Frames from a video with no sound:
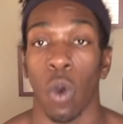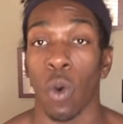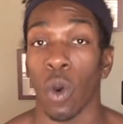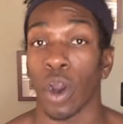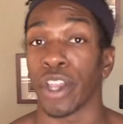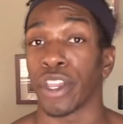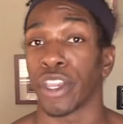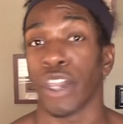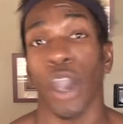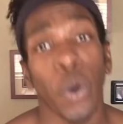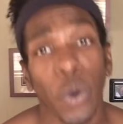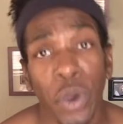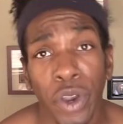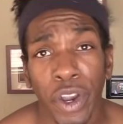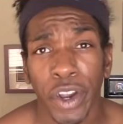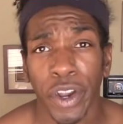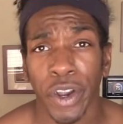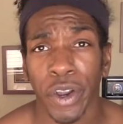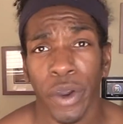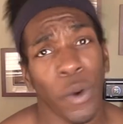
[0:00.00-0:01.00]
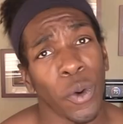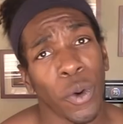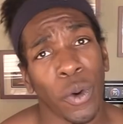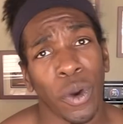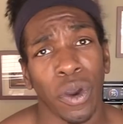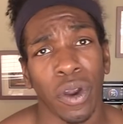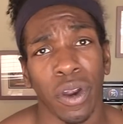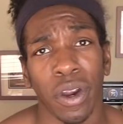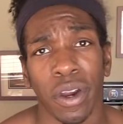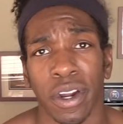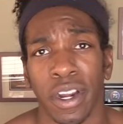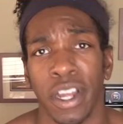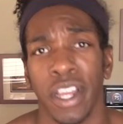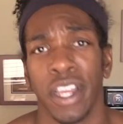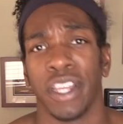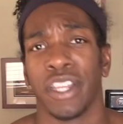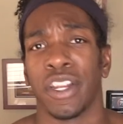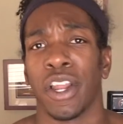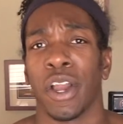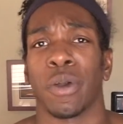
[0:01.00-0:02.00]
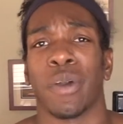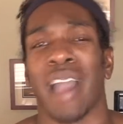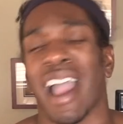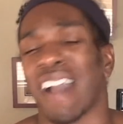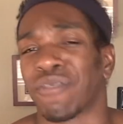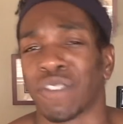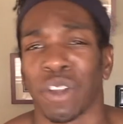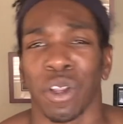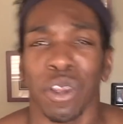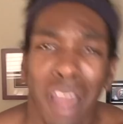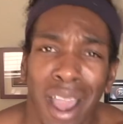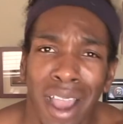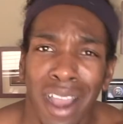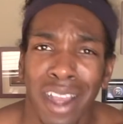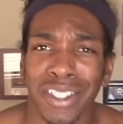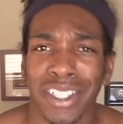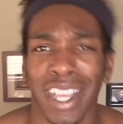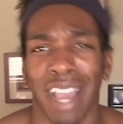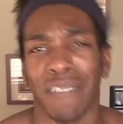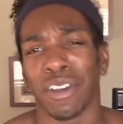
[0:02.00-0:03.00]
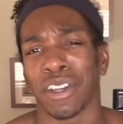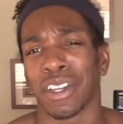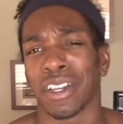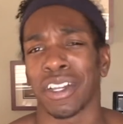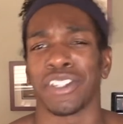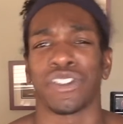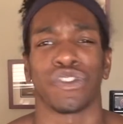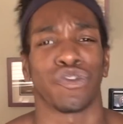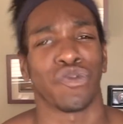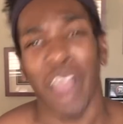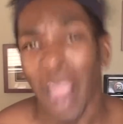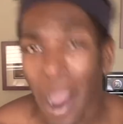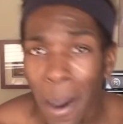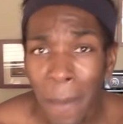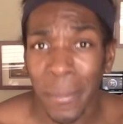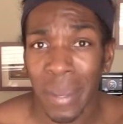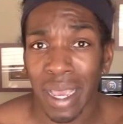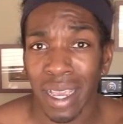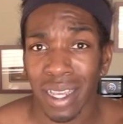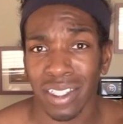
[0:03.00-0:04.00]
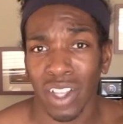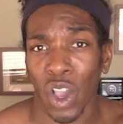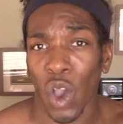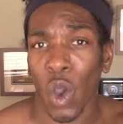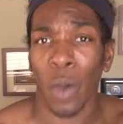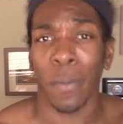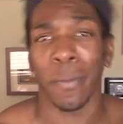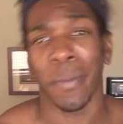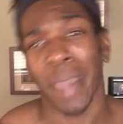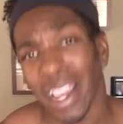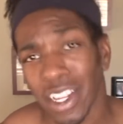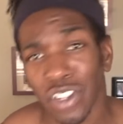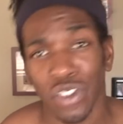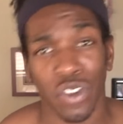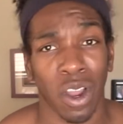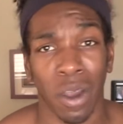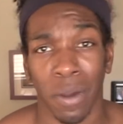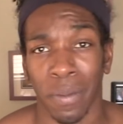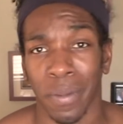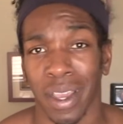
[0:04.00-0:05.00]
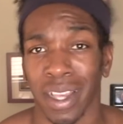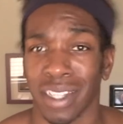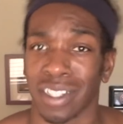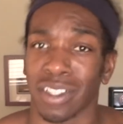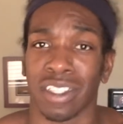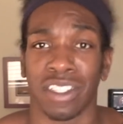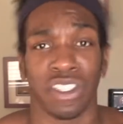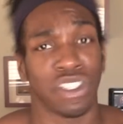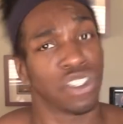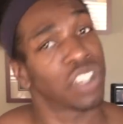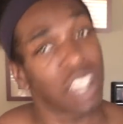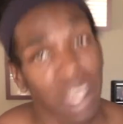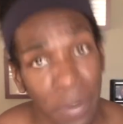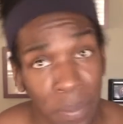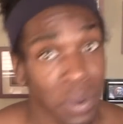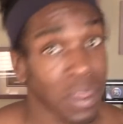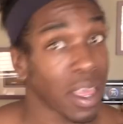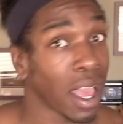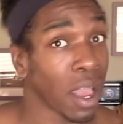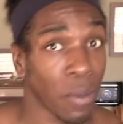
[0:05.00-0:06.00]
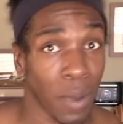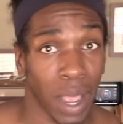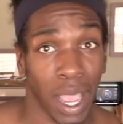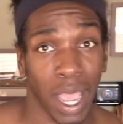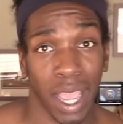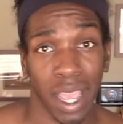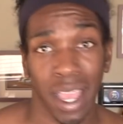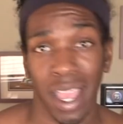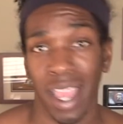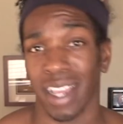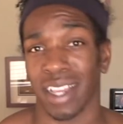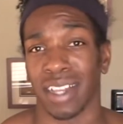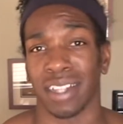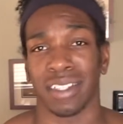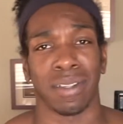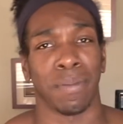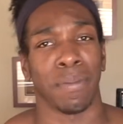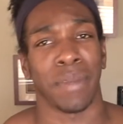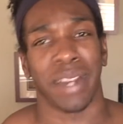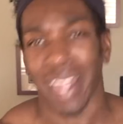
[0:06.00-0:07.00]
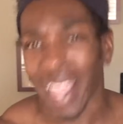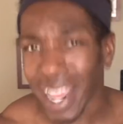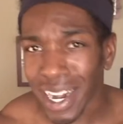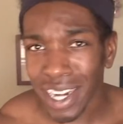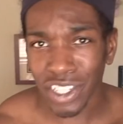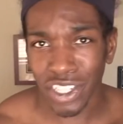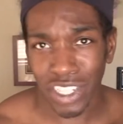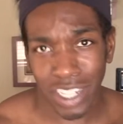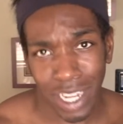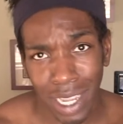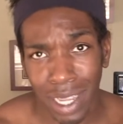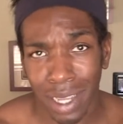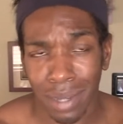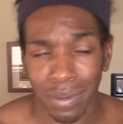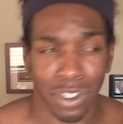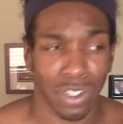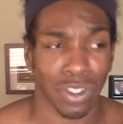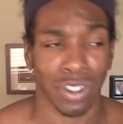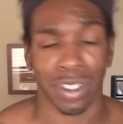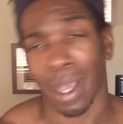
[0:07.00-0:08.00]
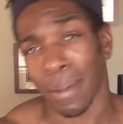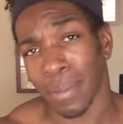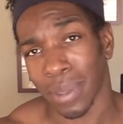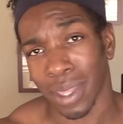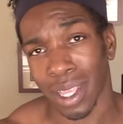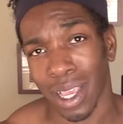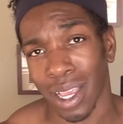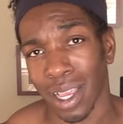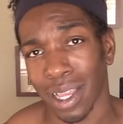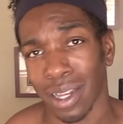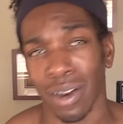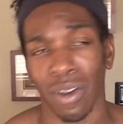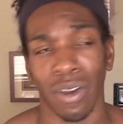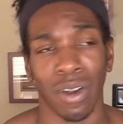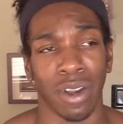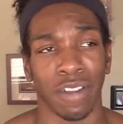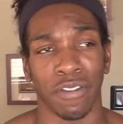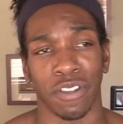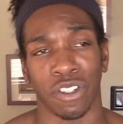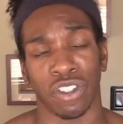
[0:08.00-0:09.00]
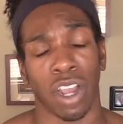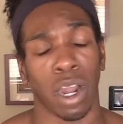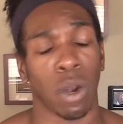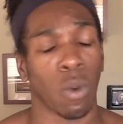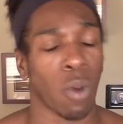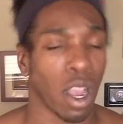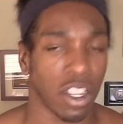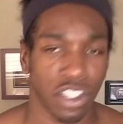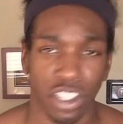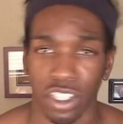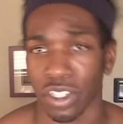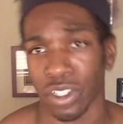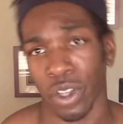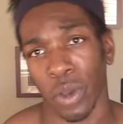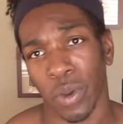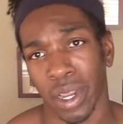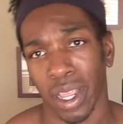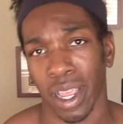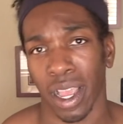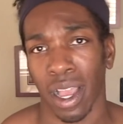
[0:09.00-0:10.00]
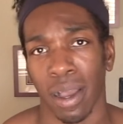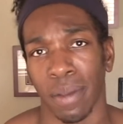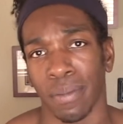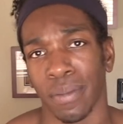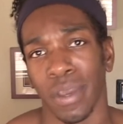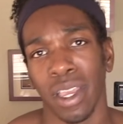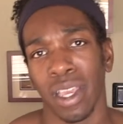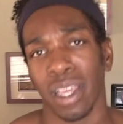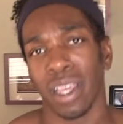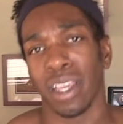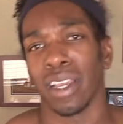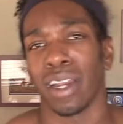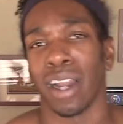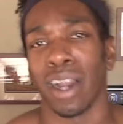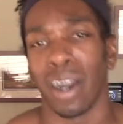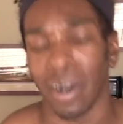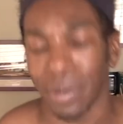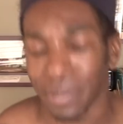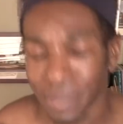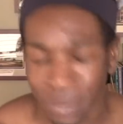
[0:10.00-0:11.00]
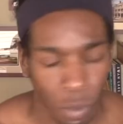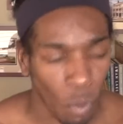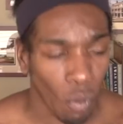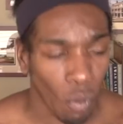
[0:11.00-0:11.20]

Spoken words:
Or yogurt, or you know, after lunch, have a good trail mix, a homemade trail mix. It's cheaper that way. Get some banana chips or something, or if you're trying to watch your sodium, you know,